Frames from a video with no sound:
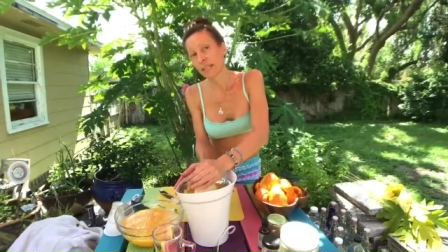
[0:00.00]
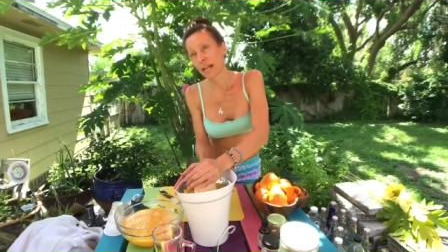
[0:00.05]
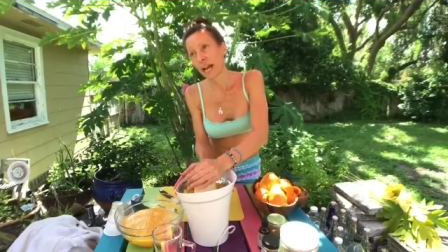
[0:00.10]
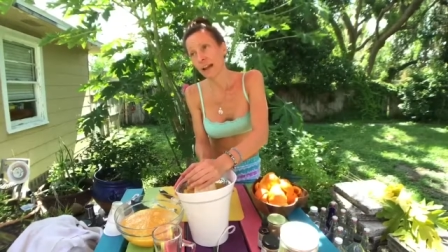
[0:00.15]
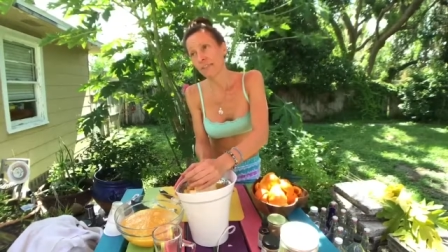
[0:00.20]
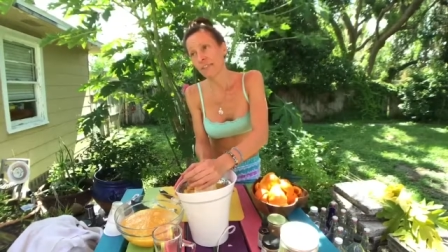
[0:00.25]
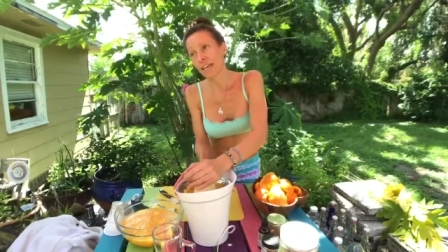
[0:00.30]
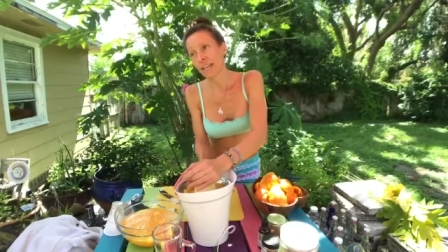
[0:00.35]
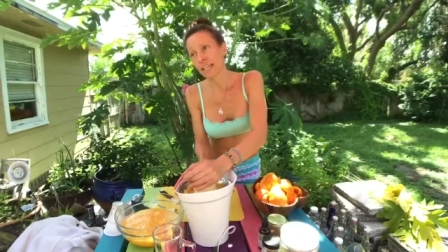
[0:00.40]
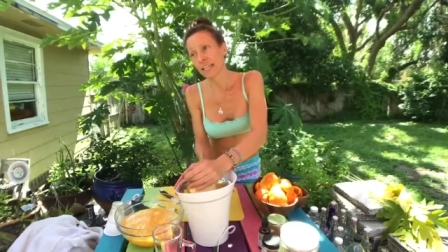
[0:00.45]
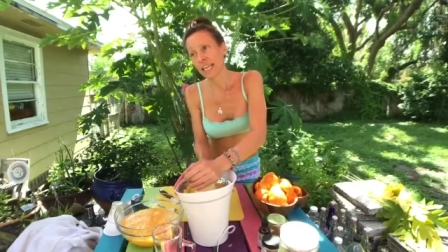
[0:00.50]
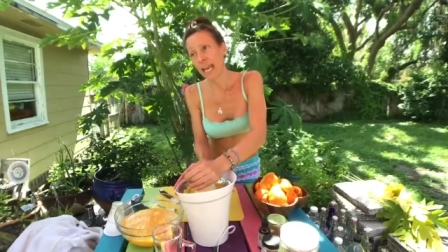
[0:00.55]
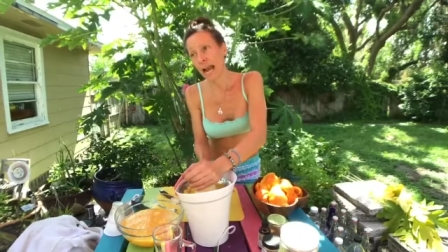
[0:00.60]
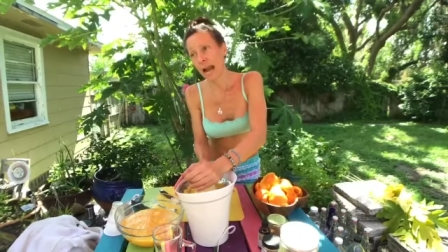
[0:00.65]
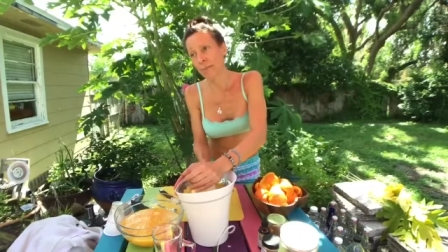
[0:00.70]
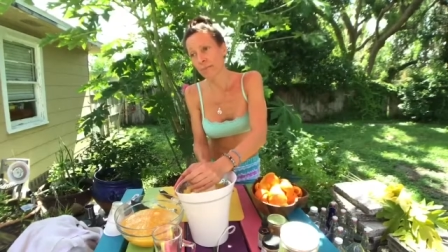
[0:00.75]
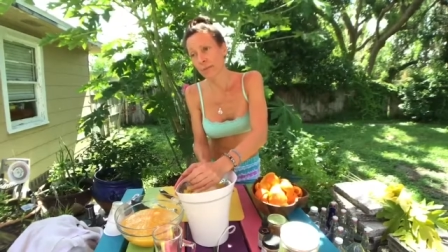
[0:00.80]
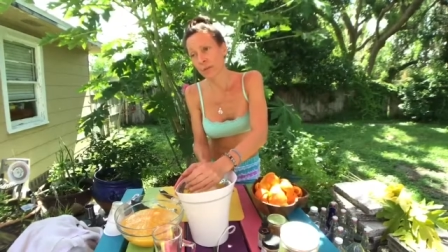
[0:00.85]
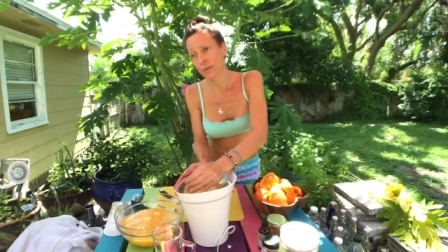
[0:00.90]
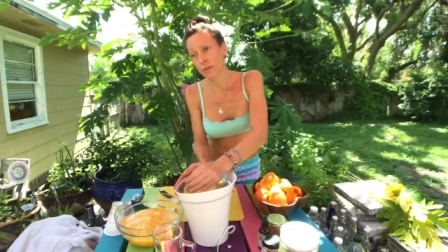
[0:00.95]
I've got a
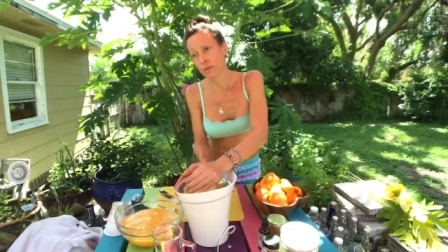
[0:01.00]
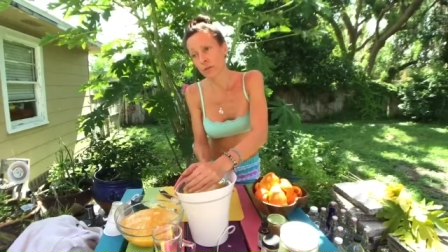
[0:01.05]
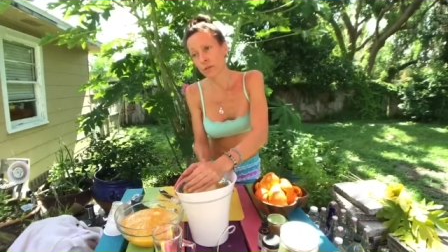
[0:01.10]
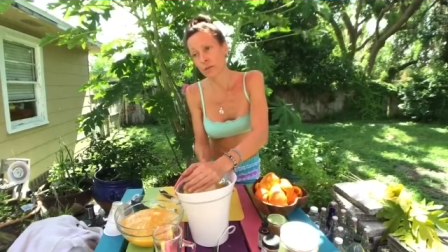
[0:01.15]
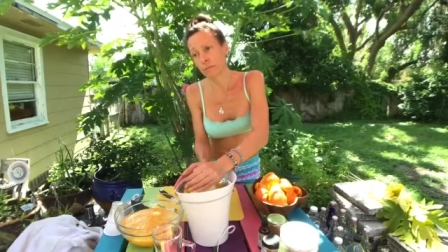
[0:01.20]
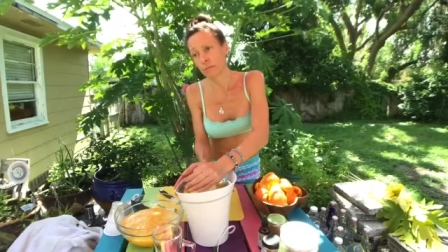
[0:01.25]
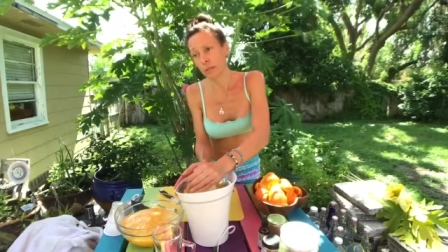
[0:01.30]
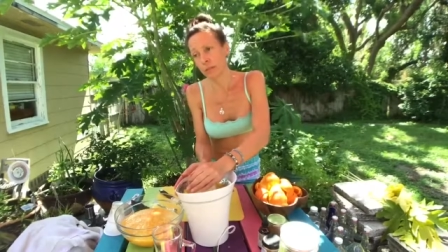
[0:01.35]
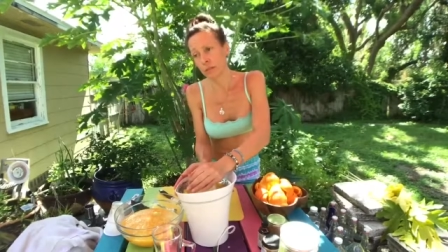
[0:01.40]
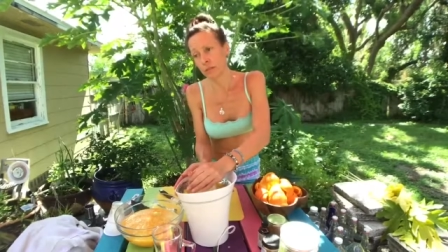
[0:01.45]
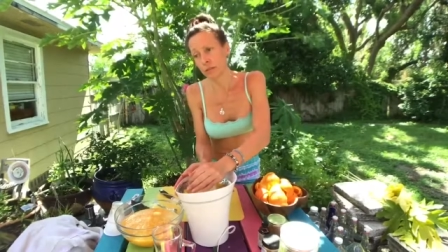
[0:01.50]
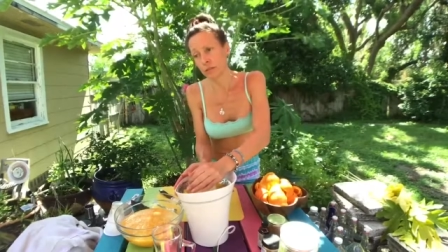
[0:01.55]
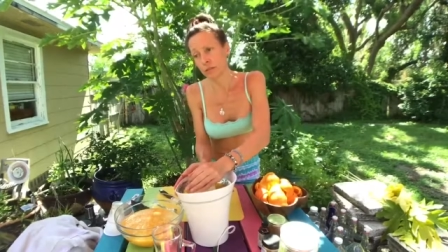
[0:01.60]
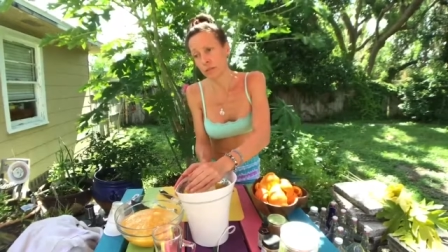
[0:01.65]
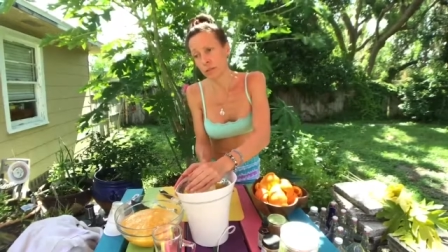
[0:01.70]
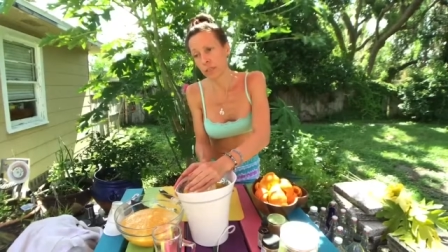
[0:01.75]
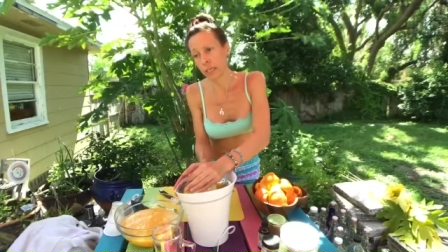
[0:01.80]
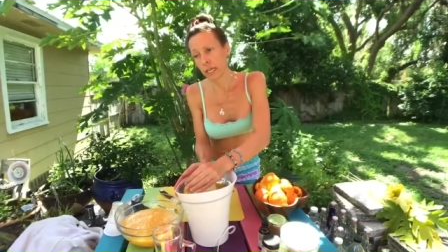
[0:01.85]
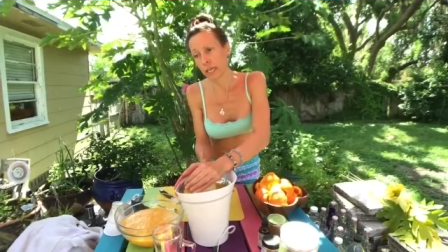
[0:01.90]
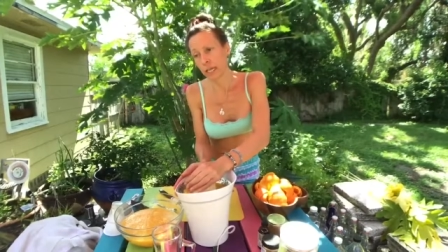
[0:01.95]
Capricorn
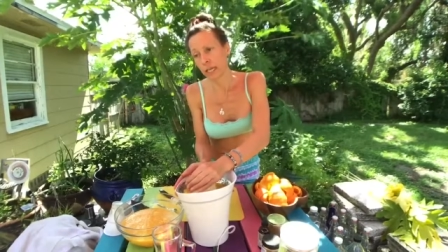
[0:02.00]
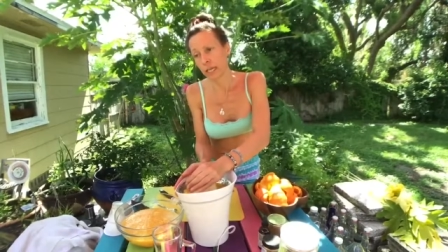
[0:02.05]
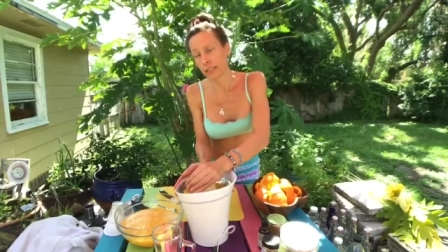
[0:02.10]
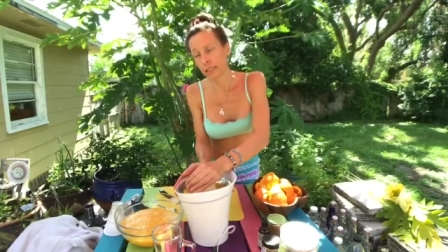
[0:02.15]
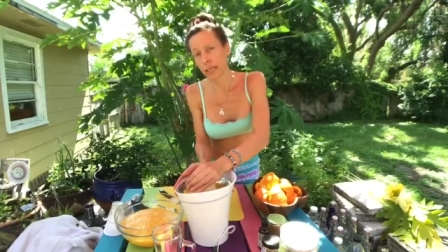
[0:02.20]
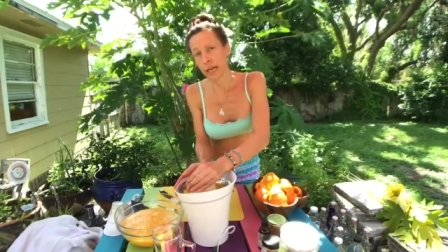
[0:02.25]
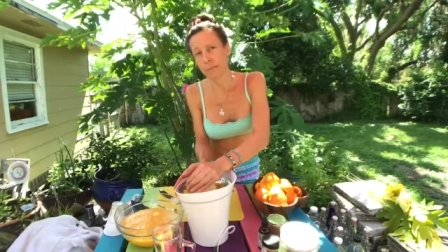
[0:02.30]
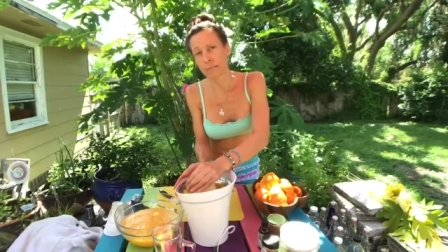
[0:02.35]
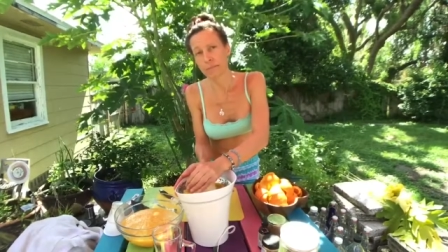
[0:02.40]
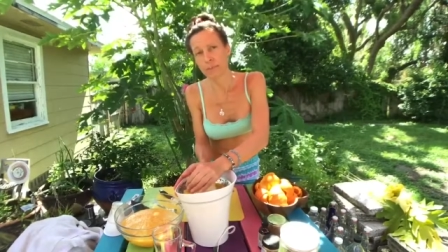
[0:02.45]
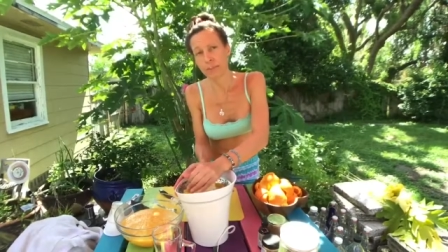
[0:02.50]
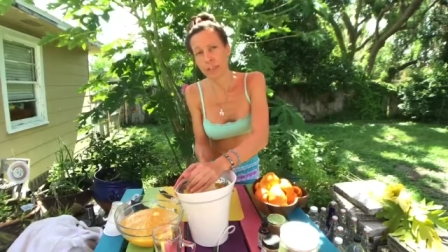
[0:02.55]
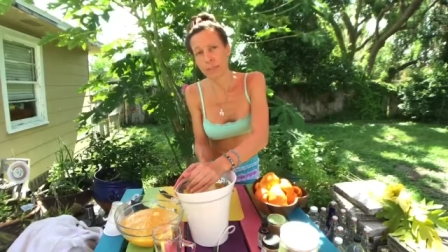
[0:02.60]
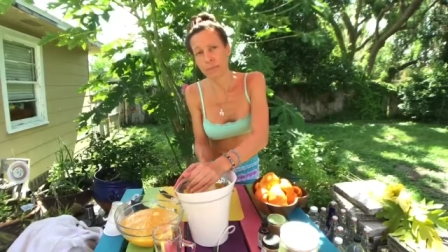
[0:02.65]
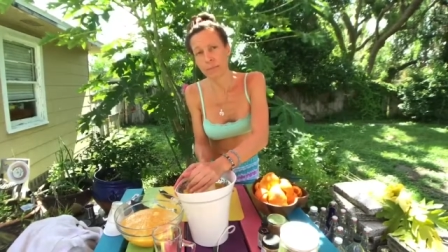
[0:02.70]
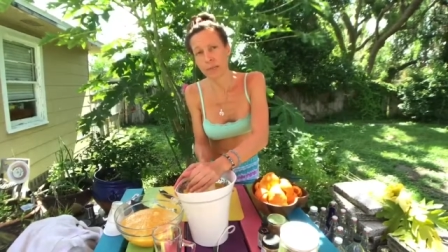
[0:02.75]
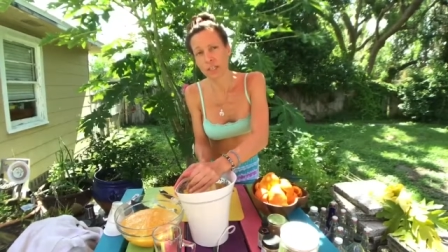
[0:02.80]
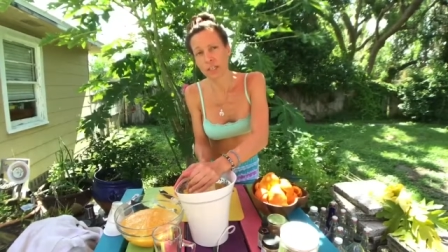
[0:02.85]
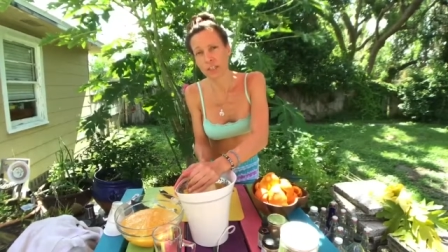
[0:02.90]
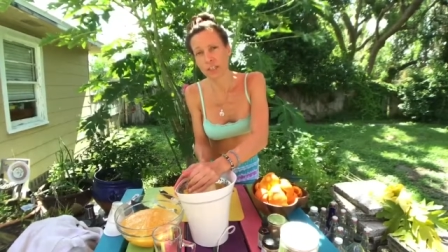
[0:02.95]
moon, and I'm very
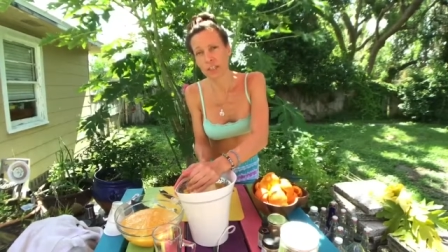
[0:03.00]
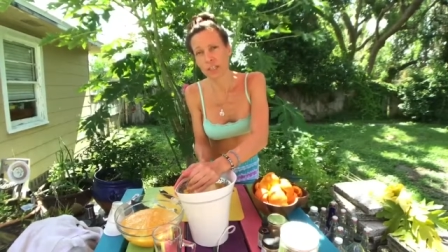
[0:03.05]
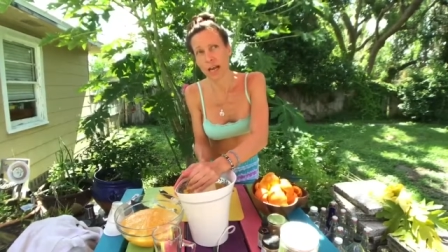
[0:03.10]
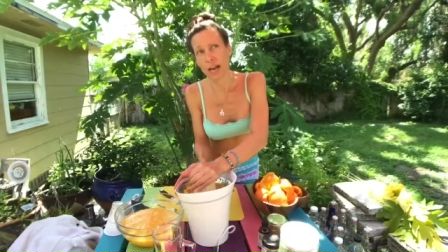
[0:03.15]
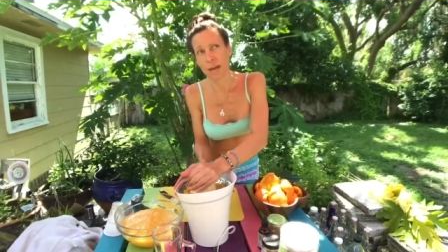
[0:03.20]
much,